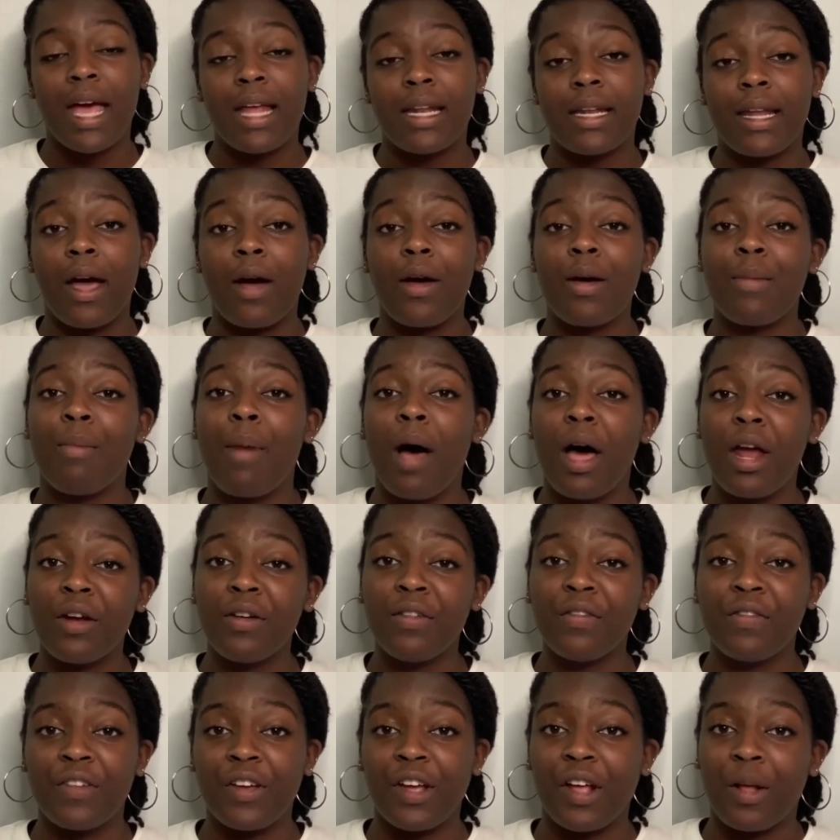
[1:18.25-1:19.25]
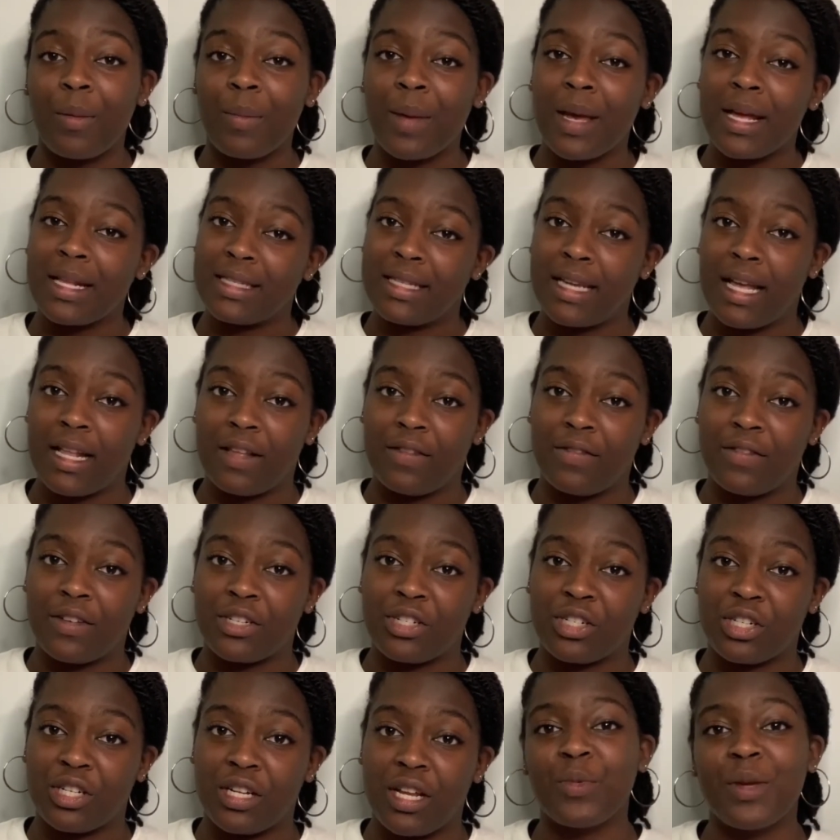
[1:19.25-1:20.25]
Now, in modern film and
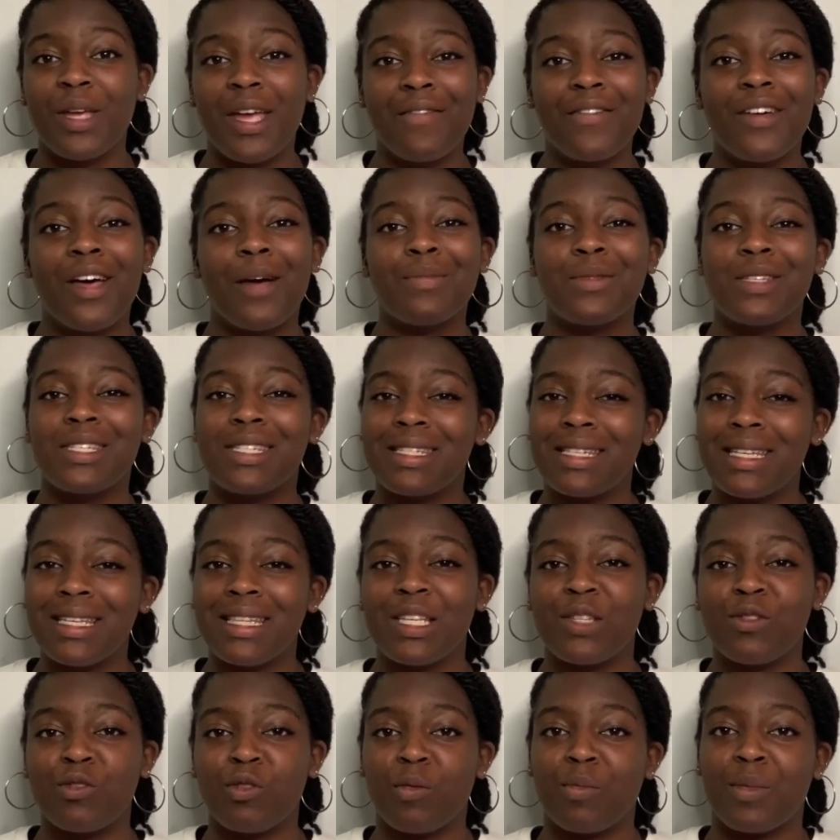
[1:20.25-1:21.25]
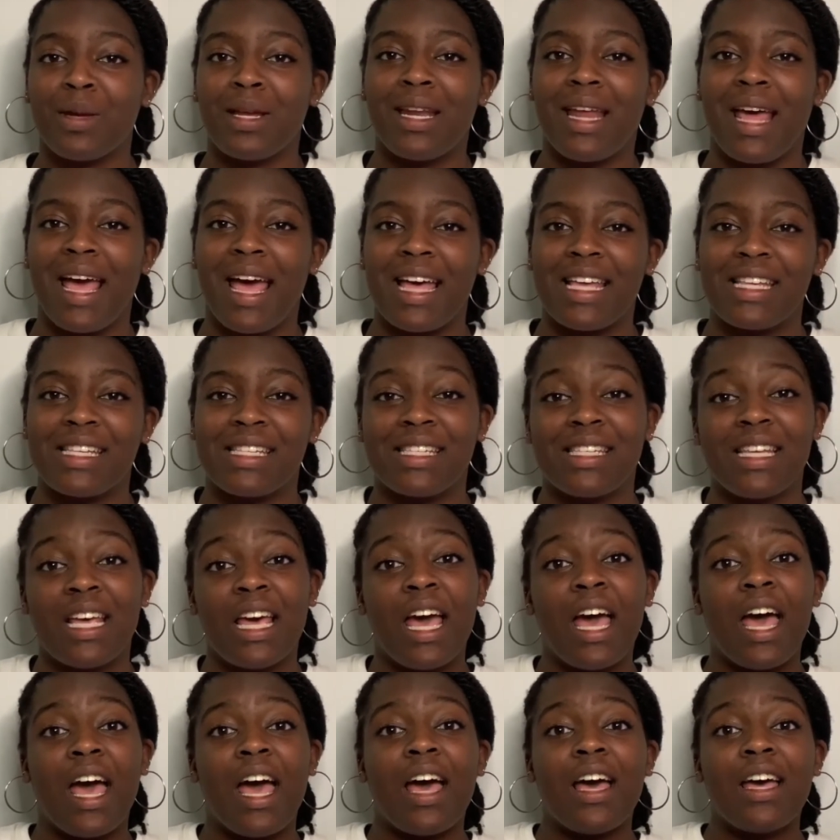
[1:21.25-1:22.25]
television, we have come to see these women as,
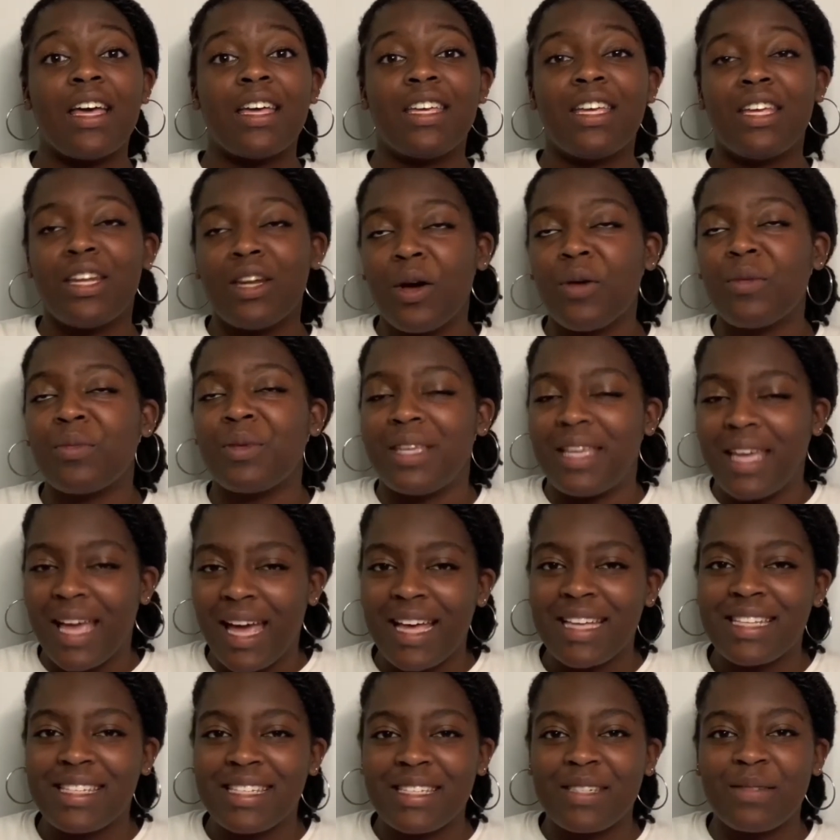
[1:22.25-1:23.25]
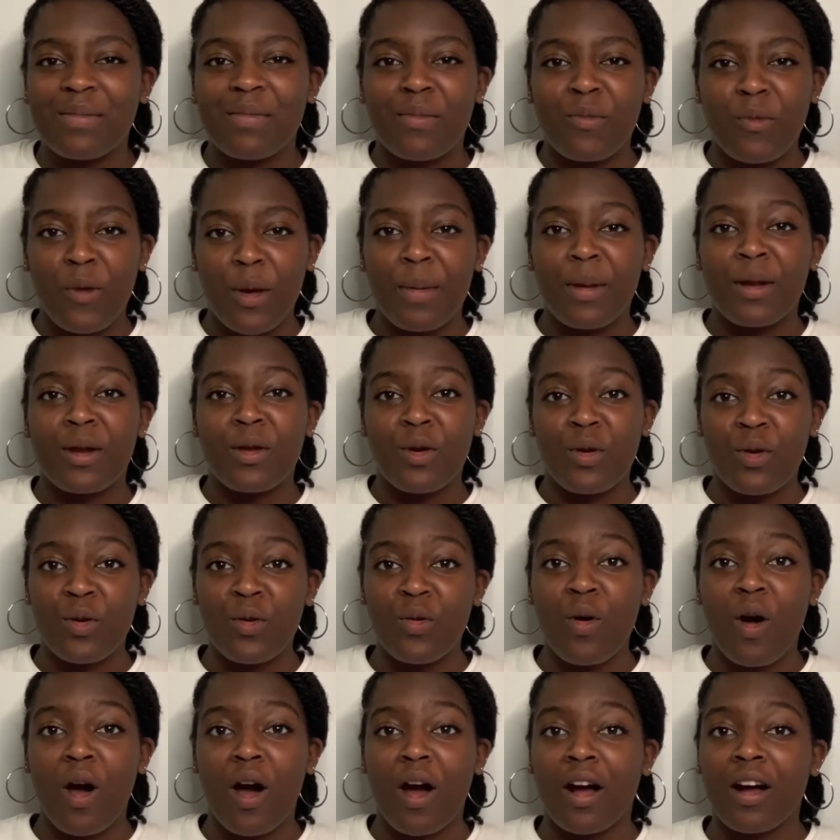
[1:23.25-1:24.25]
yes, women
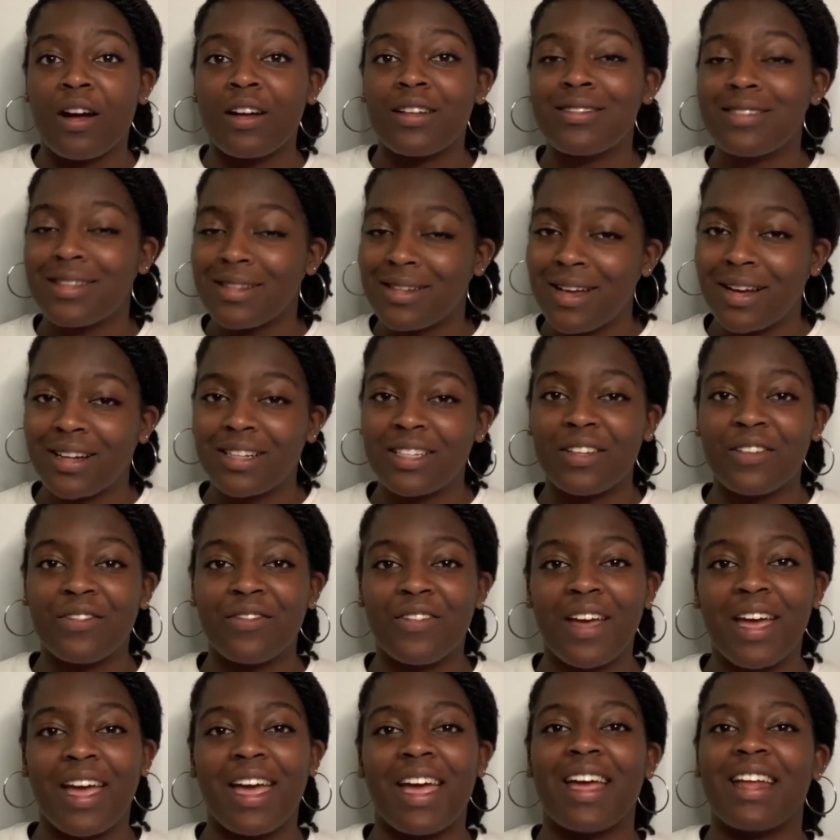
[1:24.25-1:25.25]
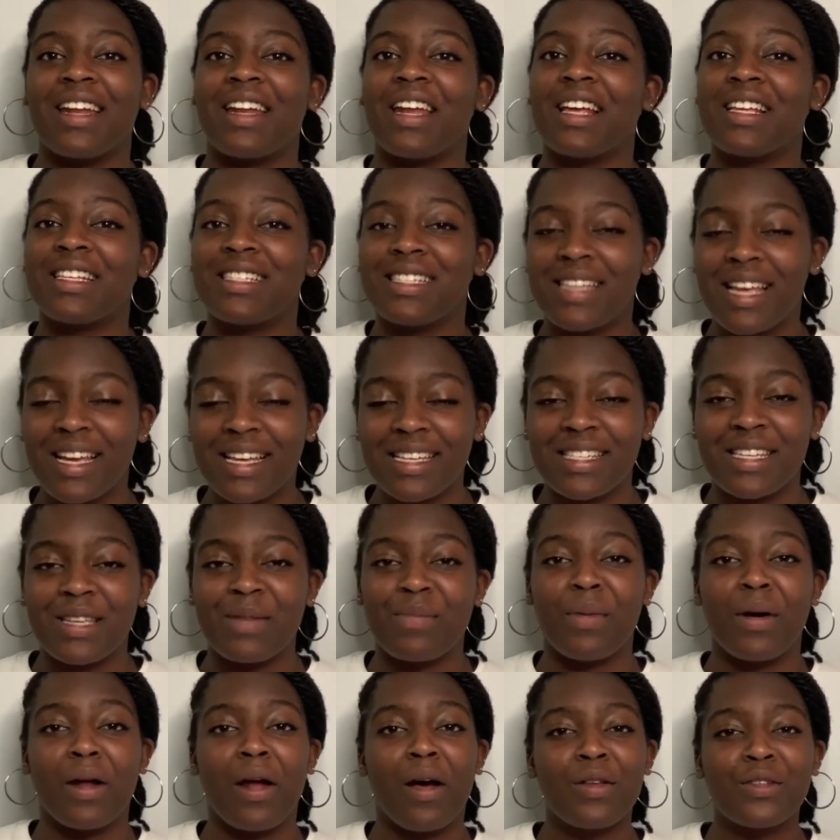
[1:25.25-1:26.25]
who are seductive and sexy,
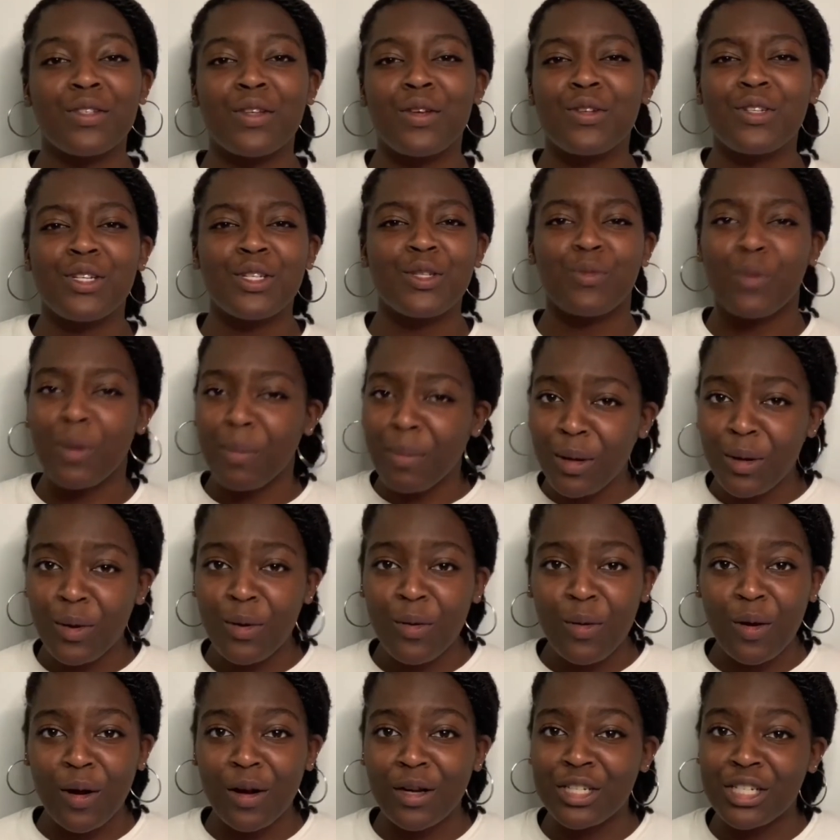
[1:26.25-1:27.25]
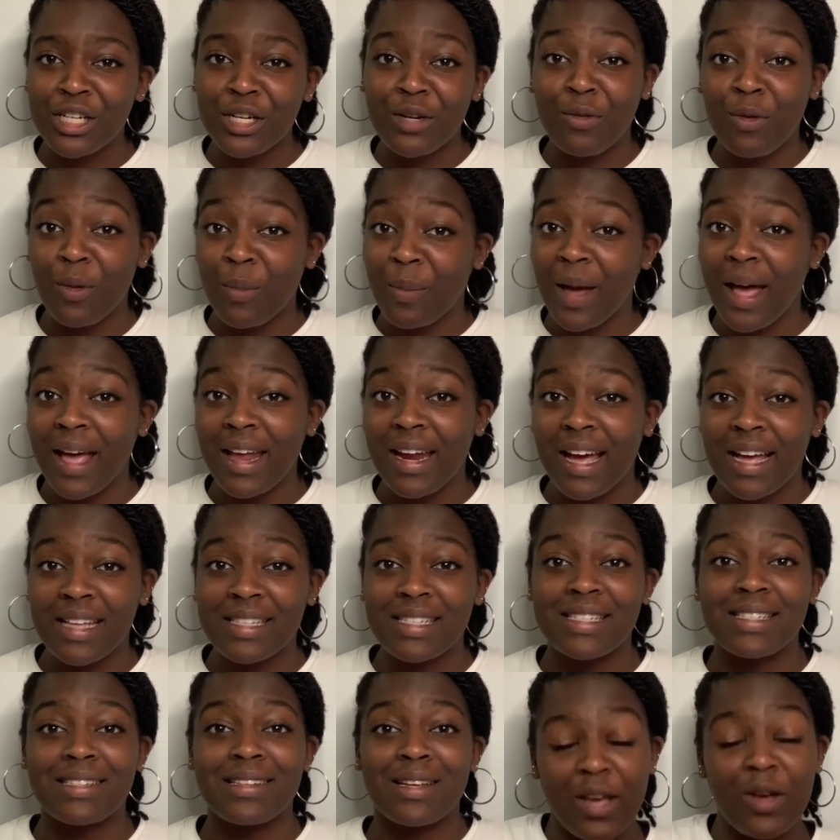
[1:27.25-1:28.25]
but also just women who are general
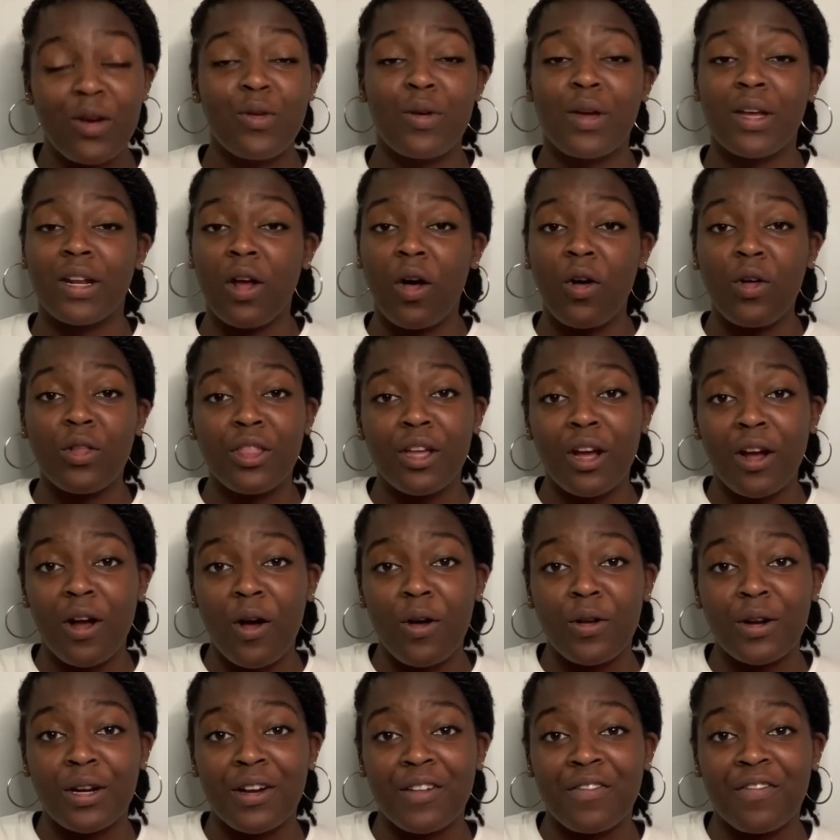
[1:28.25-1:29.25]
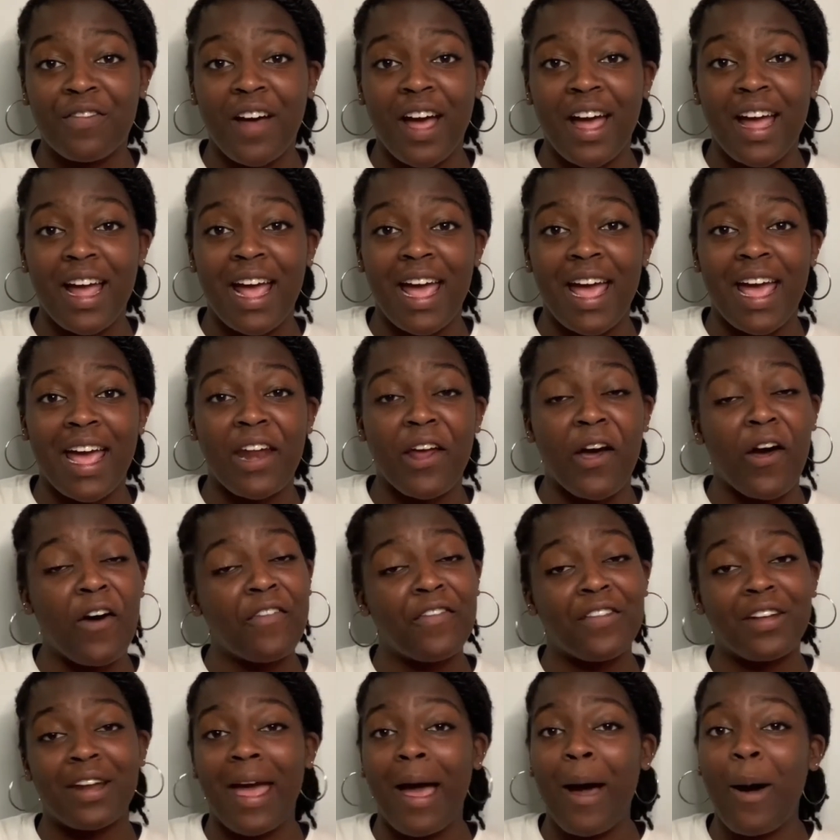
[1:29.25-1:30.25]
badasses who can hold their own in a fight and
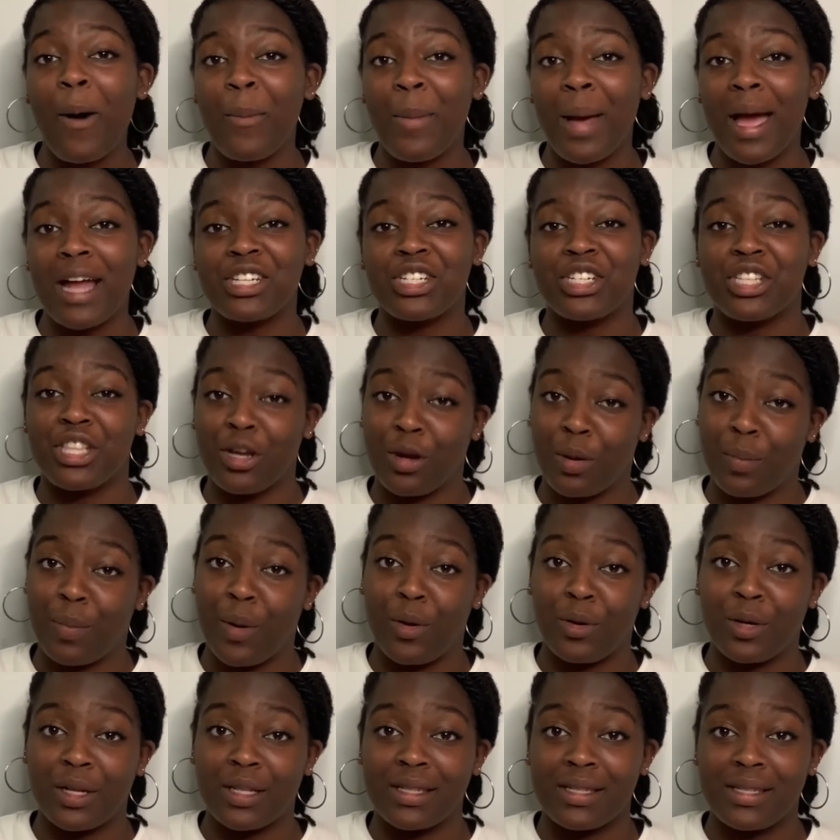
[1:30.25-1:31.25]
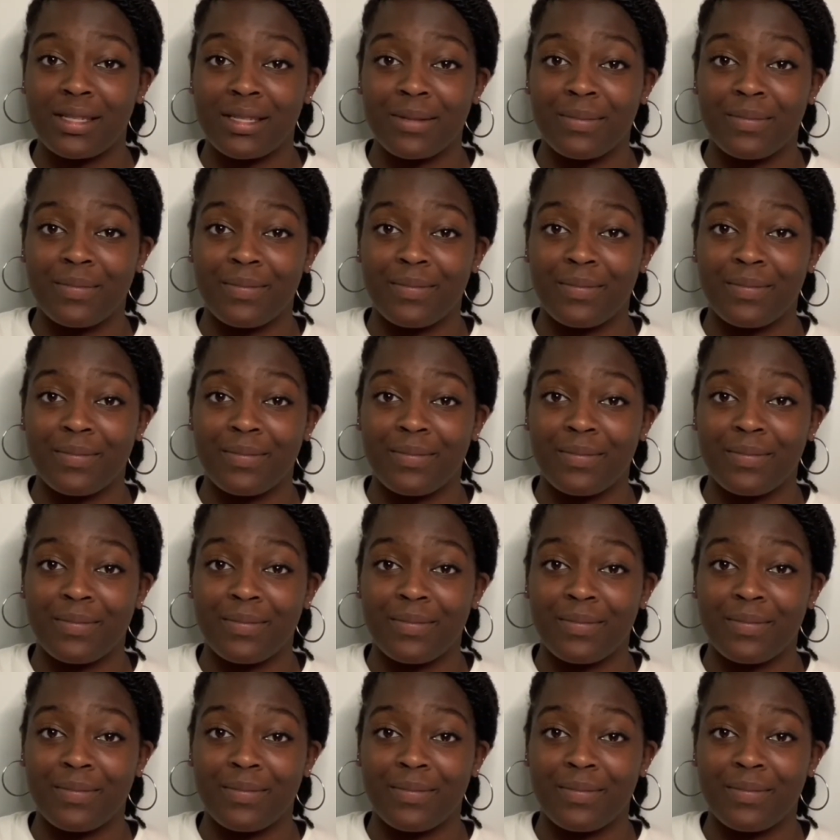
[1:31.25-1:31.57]
often outmatch their opponents.